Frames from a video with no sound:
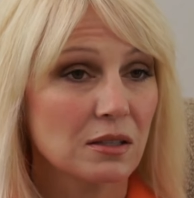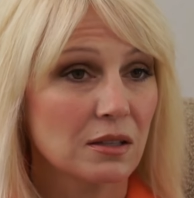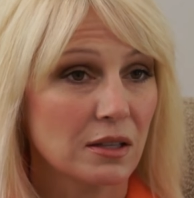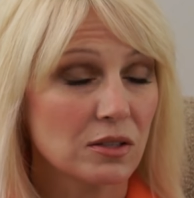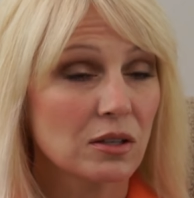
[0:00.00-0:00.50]

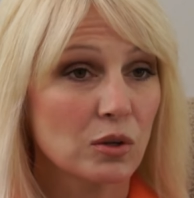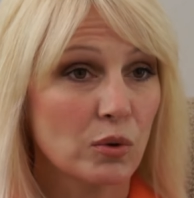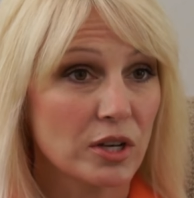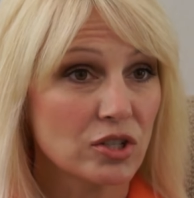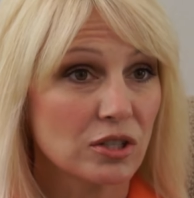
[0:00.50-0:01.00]
That's a good
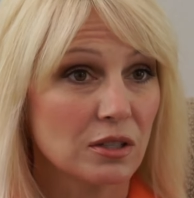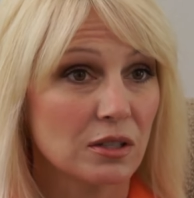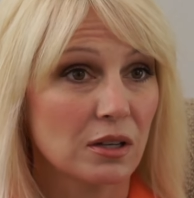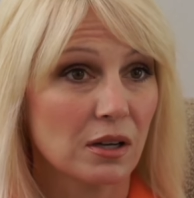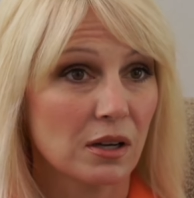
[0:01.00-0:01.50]

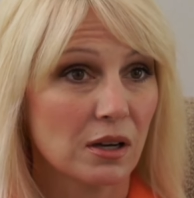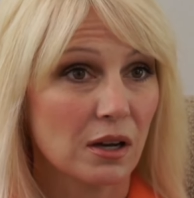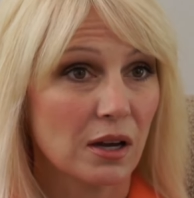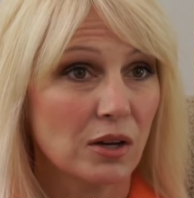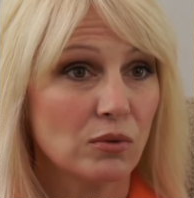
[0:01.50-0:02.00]
question.
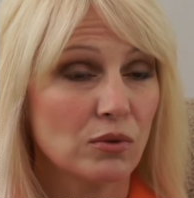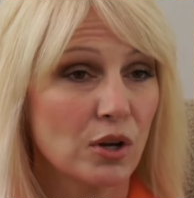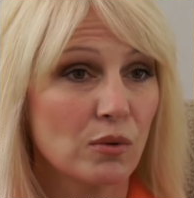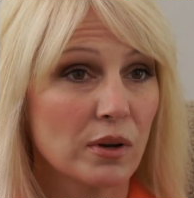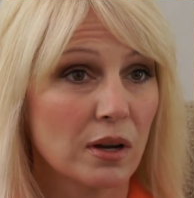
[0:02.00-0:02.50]
I don't
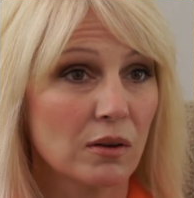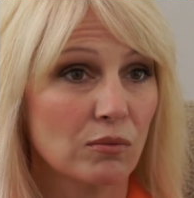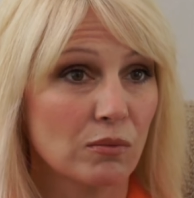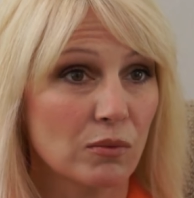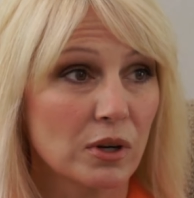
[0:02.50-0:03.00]
know when I
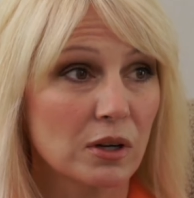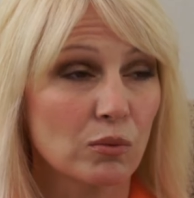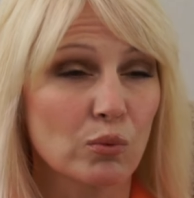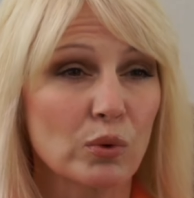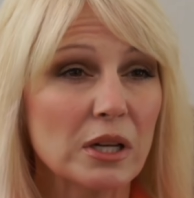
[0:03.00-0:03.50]

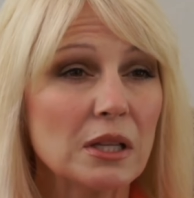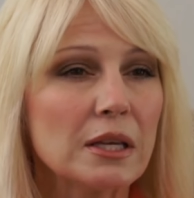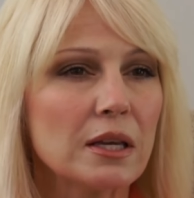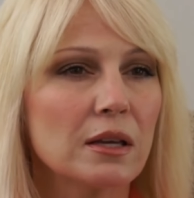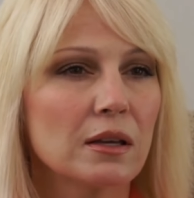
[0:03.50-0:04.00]

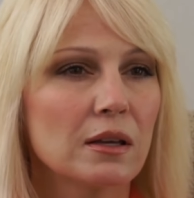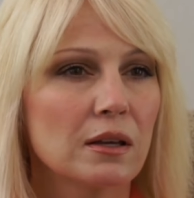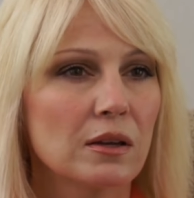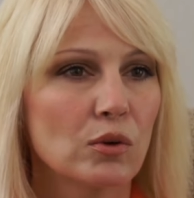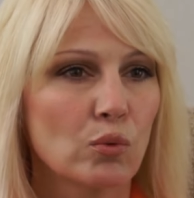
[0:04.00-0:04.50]
really
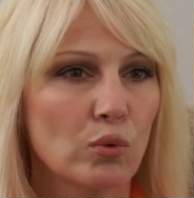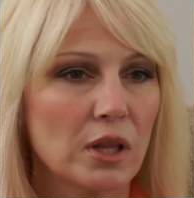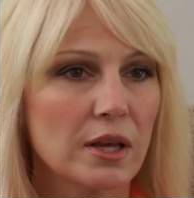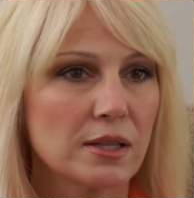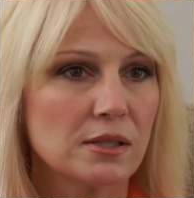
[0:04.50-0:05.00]

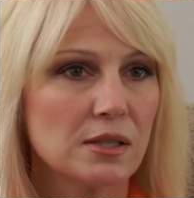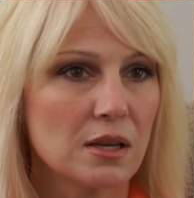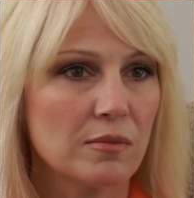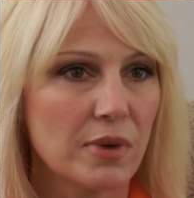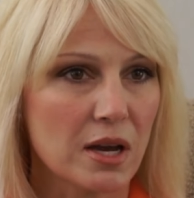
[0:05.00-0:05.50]
realized the
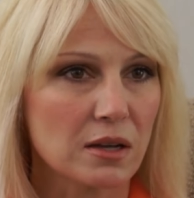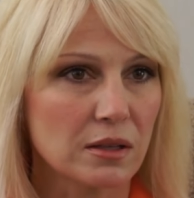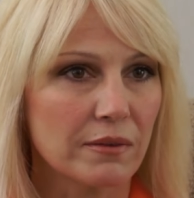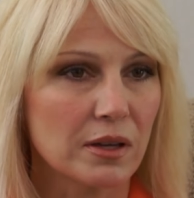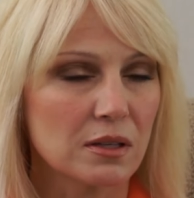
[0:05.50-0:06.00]
impact
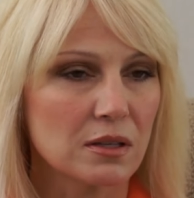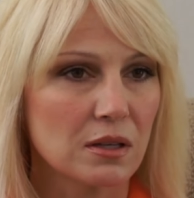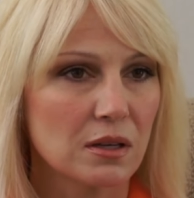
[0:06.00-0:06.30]
of it.